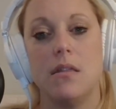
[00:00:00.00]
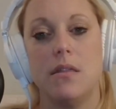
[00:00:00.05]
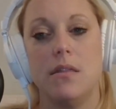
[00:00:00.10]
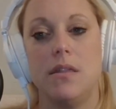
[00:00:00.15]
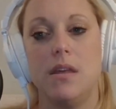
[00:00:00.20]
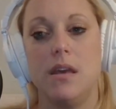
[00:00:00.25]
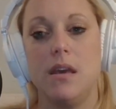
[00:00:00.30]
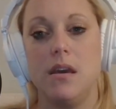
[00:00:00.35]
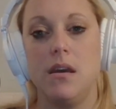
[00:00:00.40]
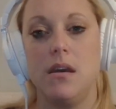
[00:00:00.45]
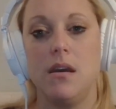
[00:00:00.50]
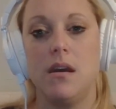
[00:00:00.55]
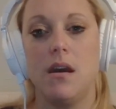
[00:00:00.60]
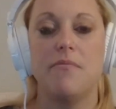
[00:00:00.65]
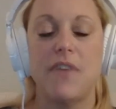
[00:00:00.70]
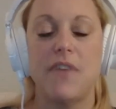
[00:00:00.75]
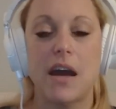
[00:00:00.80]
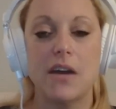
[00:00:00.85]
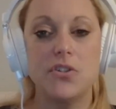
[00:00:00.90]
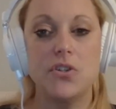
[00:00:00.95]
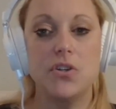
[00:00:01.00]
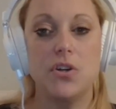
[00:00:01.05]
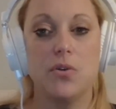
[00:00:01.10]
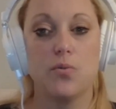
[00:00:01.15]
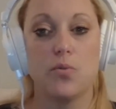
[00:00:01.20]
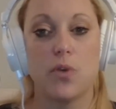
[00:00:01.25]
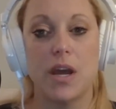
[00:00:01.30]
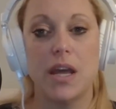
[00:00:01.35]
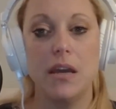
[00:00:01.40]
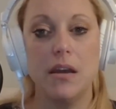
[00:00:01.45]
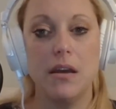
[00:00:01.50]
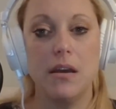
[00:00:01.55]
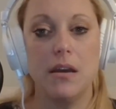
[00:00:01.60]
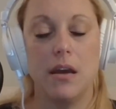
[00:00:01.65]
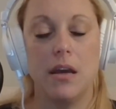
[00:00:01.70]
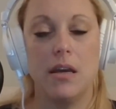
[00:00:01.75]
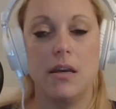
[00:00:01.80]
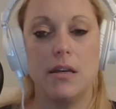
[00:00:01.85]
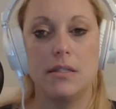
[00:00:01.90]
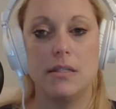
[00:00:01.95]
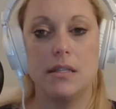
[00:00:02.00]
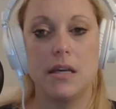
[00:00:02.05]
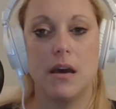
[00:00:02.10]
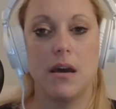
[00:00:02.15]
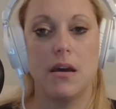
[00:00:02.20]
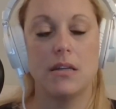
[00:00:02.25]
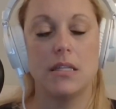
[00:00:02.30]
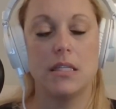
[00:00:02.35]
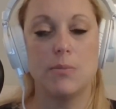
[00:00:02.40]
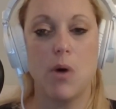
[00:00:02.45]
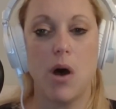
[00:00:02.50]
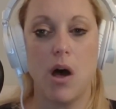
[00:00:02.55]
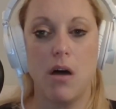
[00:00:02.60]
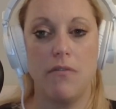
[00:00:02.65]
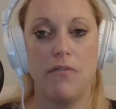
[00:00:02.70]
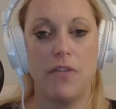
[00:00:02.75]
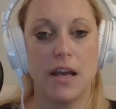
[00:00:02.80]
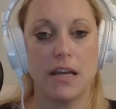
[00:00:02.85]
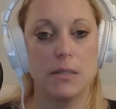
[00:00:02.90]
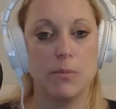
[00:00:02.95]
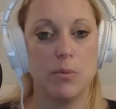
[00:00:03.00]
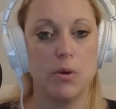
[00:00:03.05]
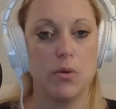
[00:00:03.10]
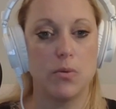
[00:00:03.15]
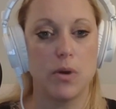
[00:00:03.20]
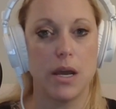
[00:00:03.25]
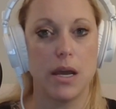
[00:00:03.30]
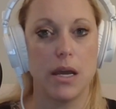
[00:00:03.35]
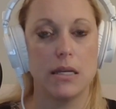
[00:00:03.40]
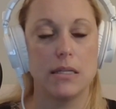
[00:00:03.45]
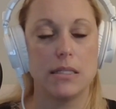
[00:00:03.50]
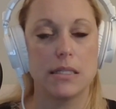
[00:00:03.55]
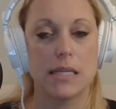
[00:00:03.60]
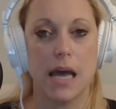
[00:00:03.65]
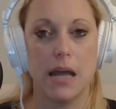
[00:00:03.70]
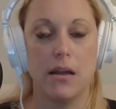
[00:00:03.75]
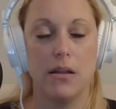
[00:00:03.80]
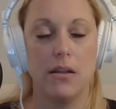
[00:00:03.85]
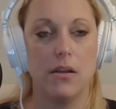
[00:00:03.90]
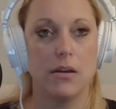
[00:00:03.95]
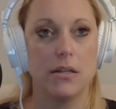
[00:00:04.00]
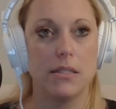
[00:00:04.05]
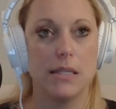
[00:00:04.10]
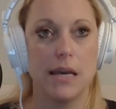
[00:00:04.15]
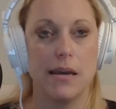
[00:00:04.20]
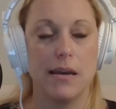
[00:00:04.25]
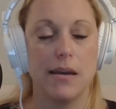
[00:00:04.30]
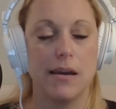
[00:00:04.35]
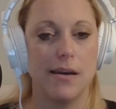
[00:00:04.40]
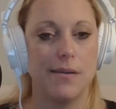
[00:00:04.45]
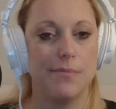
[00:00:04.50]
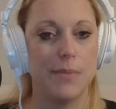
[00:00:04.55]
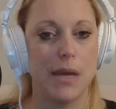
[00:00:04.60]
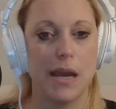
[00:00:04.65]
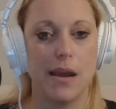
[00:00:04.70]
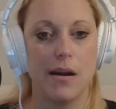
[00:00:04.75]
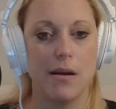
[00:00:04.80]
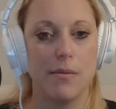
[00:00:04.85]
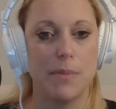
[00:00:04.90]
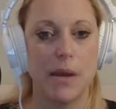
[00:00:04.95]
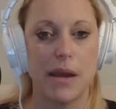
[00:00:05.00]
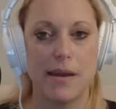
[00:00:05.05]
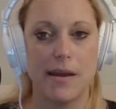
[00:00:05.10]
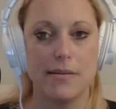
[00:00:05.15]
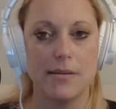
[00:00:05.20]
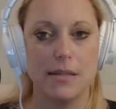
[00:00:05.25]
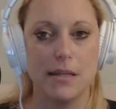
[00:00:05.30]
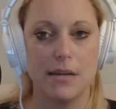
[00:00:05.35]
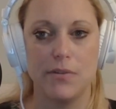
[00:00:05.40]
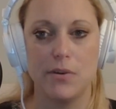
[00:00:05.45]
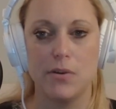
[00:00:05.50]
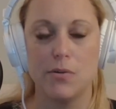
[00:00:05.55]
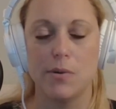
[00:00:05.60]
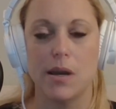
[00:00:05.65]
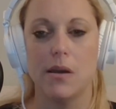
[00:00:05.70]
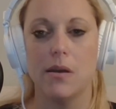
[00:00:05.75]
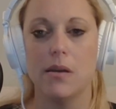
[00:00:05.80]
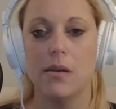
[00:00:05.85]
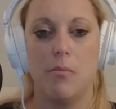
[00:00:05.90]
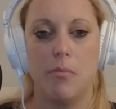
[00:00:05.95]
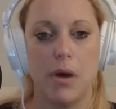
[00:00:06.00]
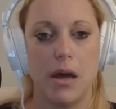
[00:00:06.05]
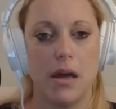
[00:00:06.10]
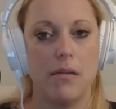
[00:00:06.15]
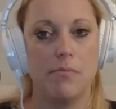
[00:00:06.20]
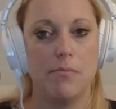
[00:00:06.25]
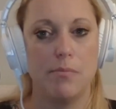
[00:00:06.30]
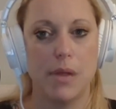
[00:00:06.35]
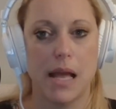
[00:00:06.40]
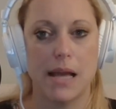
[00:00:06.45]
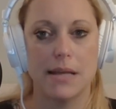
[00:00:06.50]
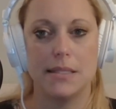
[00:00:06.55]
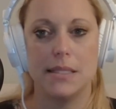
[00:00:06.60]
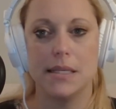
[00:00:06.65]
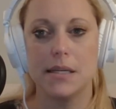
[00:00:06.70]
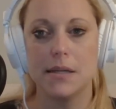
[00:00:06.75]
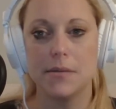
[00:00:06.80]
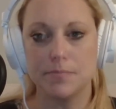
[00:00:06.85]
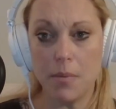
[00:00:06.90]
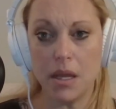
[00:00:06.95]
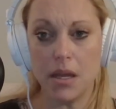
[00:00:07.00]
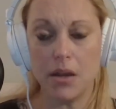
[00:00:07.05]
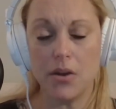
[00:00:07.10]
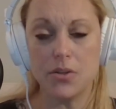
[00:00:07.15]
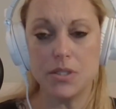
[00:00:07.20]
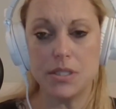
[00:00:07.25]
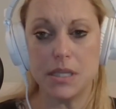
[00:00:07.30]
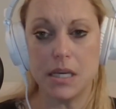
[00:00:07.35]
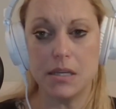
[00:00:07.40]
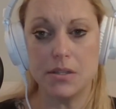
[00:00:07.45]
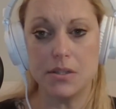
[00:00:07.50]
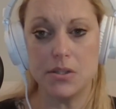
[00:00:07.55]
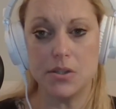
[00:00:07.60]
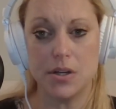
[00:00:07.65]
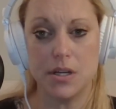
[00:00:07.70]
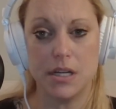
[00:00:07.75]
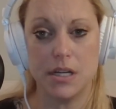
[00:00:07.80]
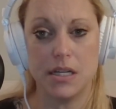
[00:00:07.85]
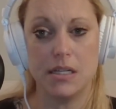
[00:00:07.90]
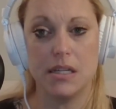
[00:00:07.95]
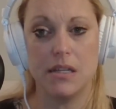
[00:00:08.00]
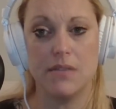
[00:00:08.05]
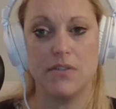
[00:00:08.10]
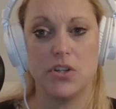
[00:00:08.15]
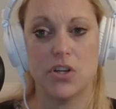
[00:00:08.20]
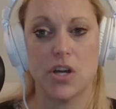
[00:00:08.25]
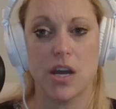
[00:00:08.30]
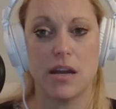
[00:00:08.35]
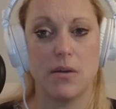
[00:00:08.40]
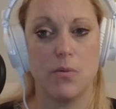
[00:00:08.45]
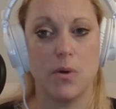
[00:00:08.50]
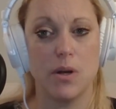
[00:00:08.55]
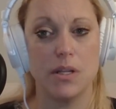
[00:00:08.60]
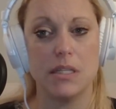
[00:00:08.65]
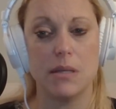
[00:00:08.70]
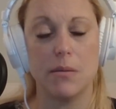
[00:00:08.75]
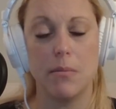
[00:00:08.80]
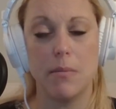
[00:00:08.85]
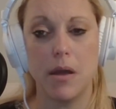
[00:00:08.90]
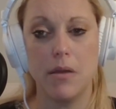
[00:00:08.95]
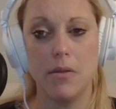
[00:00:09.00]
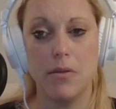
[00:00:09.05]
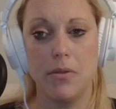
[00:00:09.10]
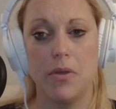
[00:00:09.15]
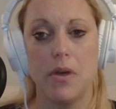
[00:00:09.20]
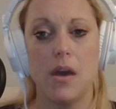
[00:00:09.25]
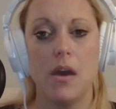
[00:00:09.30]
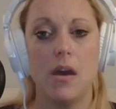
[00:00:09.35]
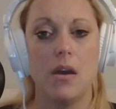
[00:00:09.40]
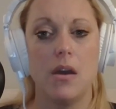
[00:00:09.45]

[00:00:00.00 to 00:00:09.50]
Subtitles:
The vaginal ring is a small flexible ring. It kind of looks like a hairband, if you will, but plastic. It goes inserted into the vagina once a month.